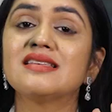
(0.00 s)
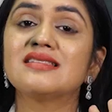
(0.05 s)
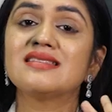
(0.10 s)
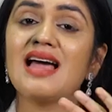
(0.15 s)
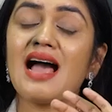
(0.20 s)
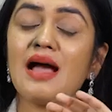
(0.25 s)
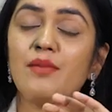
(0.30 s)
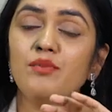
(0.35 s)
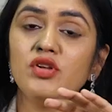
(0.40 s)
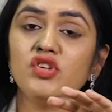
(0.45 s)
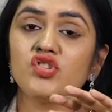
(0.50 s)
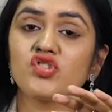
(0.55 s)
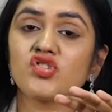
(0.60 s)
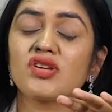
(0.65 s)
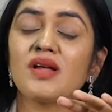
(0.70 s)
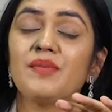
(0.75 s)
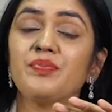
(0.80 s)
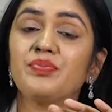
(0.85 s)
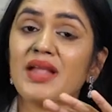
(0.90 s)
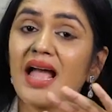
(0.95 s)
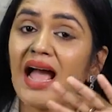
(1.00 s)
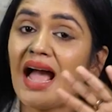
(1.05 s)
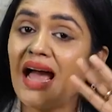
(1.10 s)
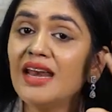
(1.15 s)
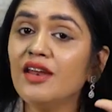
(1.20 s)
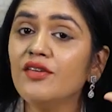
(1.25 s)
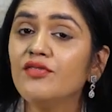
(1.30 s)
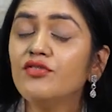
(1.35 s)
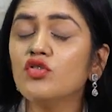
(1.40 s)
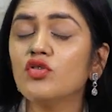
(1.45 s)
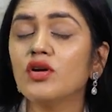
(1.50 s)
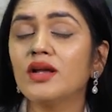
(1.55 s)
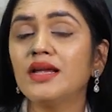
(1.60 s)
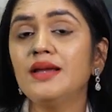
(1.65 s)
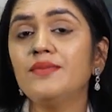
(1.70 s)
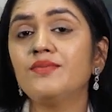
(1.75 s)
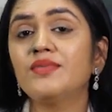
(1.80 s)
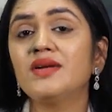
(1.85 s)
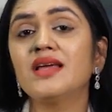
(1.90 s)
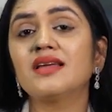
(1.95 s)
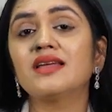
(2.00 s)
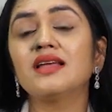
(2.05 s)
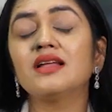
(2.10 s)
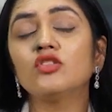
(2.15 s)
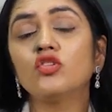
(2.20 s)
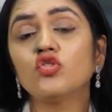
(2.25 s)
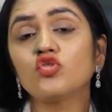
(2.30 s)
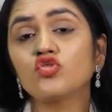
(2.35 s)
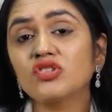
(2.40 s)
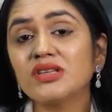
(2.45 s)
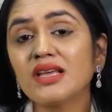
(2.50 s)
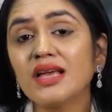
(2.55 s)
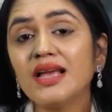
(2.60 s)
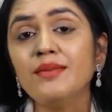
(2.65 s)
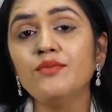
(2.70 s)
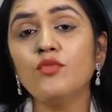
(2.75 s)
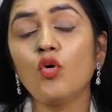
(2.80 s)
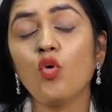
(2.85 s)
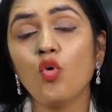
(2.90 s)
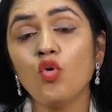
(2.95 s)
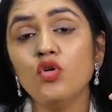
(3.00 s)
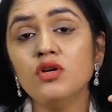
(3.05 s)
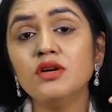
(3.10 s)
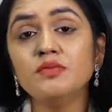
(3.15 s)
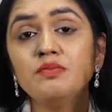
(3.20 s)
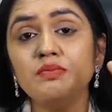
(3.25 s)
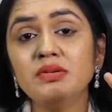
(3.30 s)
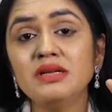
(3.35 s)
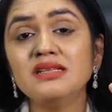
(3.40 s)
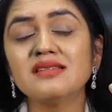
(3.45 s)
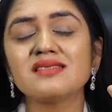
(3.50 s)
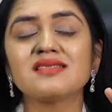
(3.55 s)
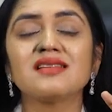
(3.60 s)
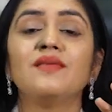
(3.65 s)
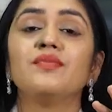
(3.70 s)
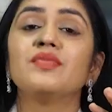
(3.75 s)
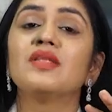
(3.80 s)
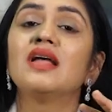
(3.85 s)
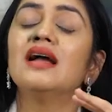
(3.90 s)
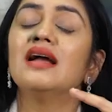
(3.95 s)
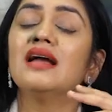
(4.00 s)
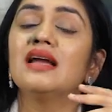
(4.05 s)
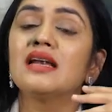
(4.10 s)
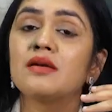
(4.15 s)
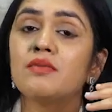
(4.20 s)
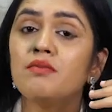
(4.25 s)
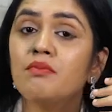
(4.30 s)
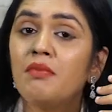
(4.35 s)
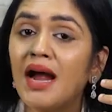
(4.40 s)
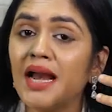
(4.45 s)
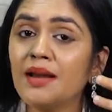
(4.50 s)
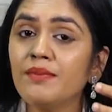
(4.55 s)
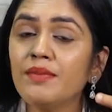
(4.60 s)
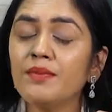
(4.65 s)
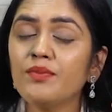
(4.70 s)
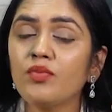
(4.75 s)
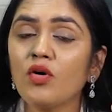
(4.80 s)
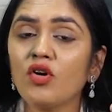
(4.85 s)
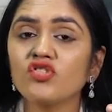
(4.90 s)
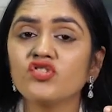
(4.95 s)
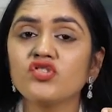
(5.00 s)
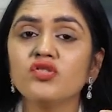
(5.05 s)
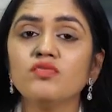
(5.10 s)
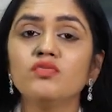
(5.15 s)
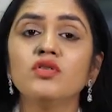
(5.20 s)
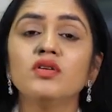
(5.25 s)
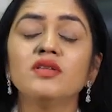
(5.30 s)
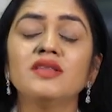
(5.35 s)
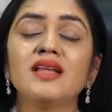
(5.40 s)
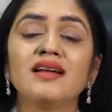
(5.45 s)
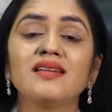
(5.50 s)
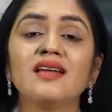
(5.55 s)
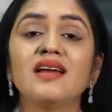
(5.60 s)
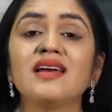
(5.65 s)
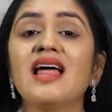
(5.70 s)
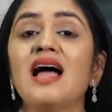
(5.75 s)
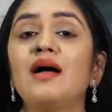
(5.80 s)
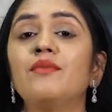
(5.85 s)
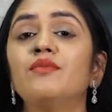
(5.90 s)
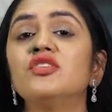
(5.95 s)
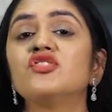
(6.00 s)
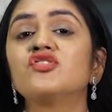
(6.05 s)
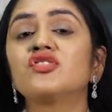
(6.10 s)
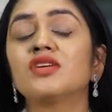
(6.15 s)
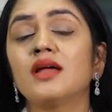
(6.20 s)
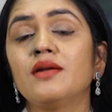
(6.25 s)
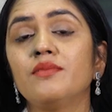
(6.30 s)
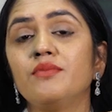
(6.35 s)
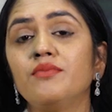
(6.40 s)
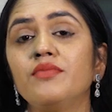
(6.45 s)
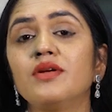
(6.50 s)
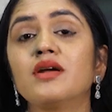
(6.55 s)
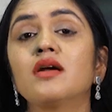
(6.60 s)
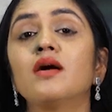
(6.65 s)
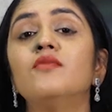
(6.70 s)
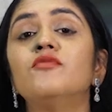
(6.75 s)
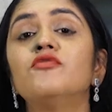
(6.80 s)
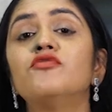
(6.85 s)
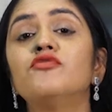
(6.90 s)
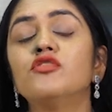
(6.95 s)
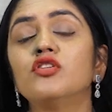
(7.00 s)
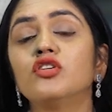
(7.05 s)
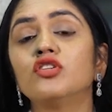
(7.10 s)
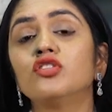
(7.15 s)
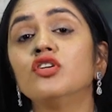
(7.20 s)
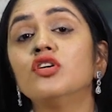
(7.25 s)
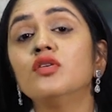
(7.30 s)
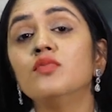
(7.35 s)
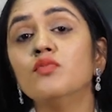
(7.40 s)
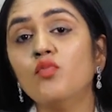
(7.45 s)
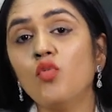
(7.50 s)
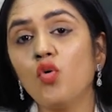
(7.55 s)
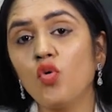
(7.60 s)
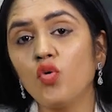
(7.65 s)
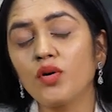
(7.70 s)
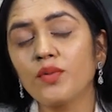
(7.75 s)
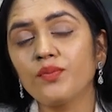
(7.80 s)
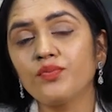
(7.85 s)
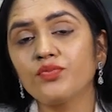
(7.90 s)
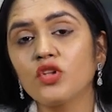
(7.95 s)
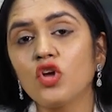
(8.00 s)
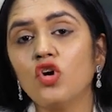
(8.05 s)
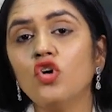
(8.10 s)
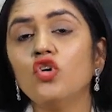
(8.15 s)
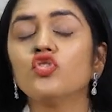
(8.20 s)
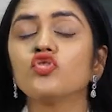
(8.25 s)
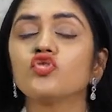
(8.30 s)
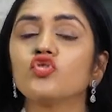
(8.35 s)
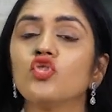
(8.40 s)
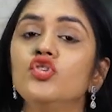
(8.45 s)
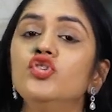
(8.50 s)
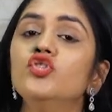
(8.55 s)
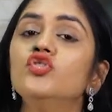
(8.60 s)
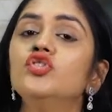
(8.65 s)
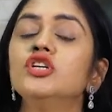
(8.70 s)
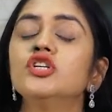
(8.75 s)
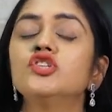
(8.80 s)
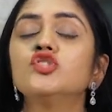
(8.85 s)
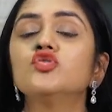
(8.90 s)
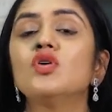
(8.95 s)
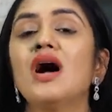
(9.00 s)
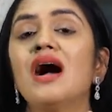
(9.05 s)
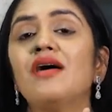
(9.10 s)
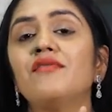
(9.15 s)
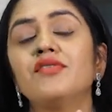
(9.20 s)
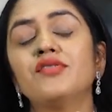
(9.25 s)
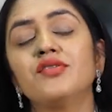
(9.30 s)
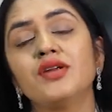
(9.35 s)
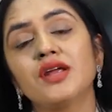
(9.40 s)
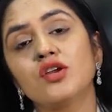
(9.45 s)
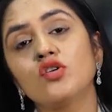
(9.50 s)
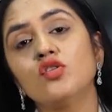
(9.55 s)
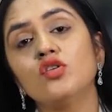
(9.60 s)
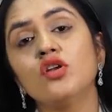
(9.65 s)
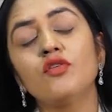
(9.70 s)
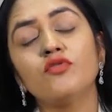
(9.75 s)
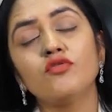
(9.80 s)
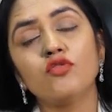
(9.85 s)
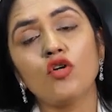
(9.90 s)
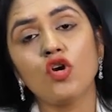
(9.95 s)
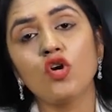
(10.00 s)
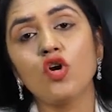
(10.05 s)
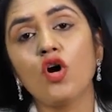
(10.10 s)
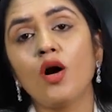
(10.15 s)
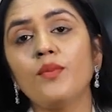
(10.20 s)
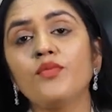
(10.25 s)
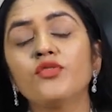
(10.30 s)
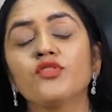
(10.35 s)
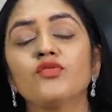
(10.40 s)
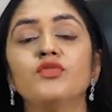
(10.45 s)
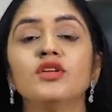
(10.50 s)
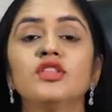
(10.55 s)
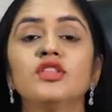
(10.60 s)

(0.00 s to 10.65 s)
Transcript: is damaged and if you keep taking those same old pills, it might be possible that the damage can become further more. So you need to have a regular follow-ups